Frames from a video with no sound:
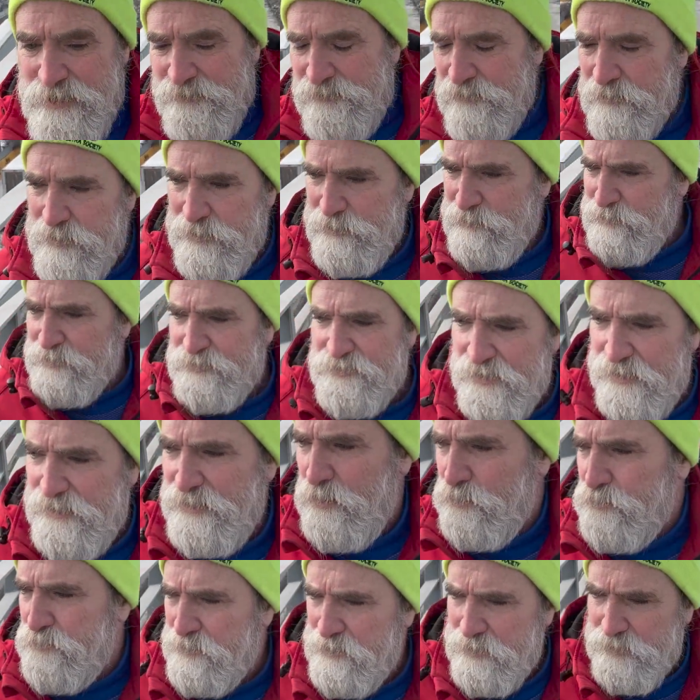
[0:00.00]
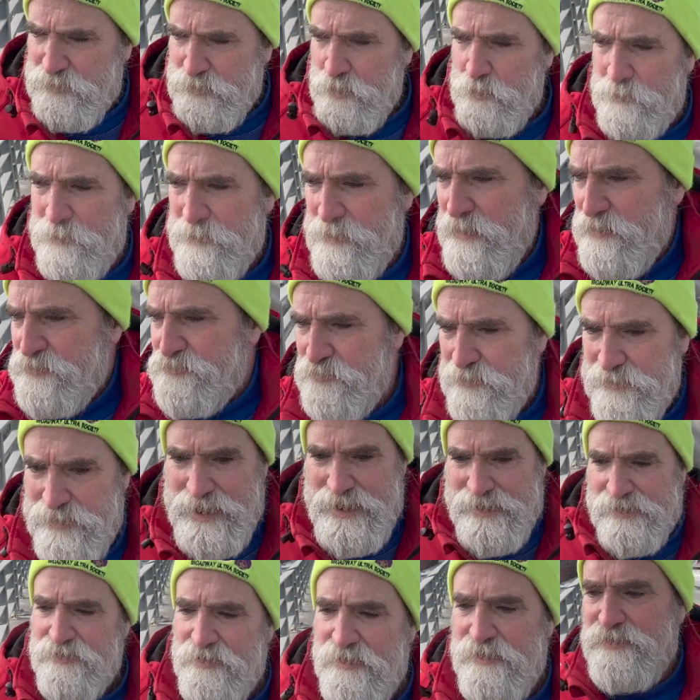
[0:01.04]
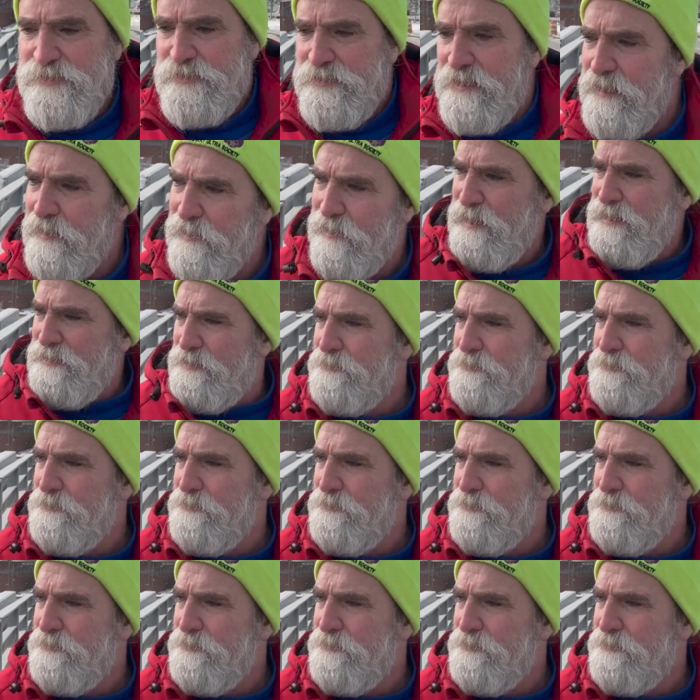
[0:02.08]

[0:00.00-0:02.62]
for interstate only. There's no pedestrian access there.